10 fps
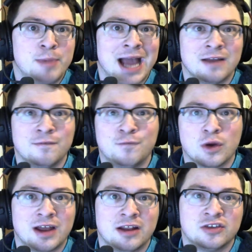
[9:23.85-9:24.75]
back and
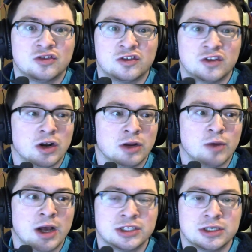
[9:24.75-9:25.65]
forth out of the starting
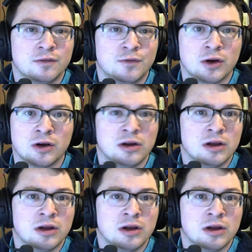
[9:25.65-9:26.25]
roster for